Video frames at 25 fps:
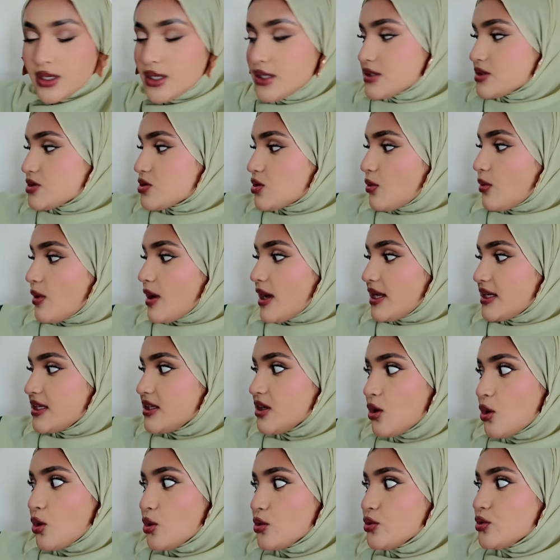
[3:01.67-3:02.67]
So
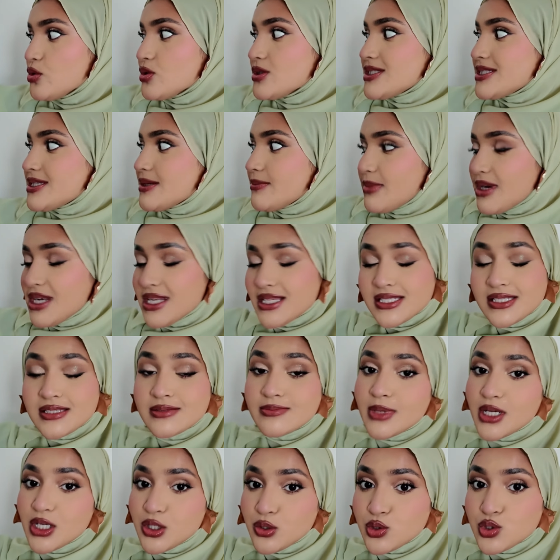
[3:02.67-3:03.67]
any oil similar
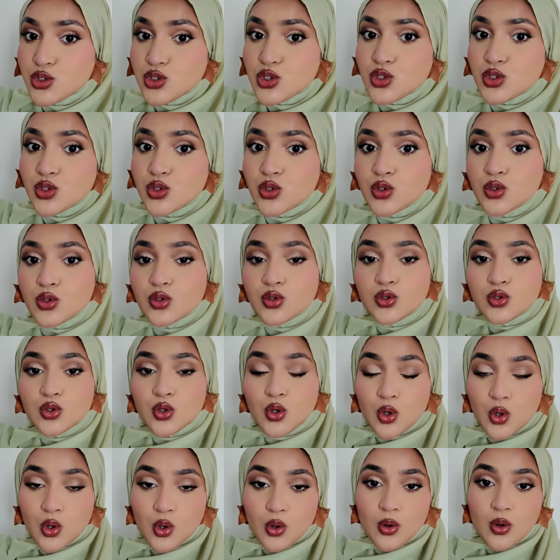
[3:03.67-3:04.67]
smell to
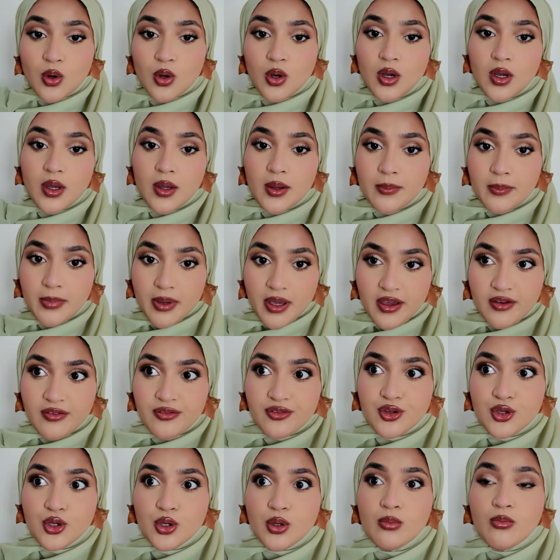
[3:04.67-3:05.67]
your
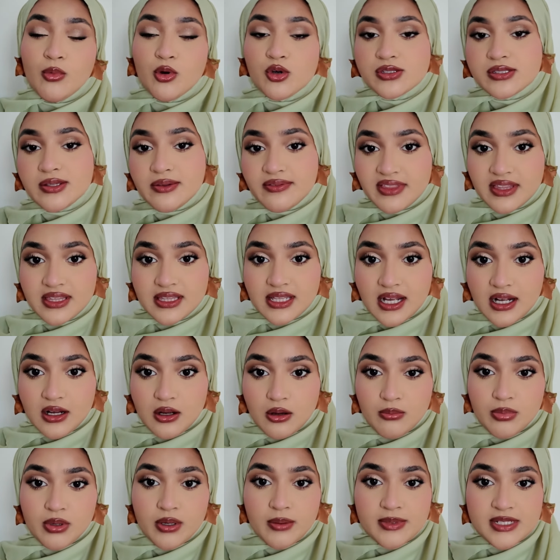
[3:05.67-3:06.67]
perfume, or something that
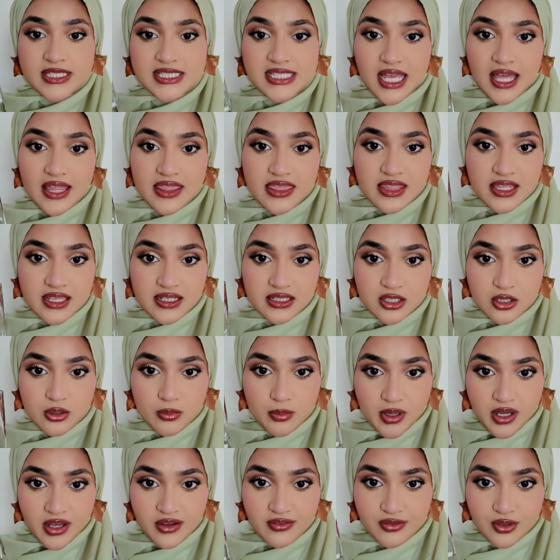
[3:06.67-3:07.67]
complements, and then your
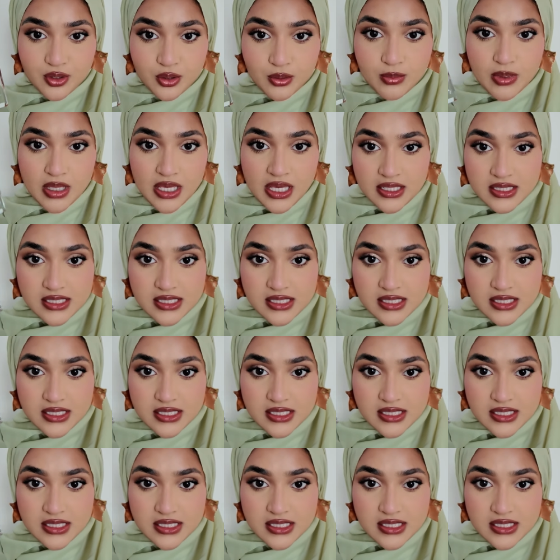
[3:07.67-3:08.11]
perfume.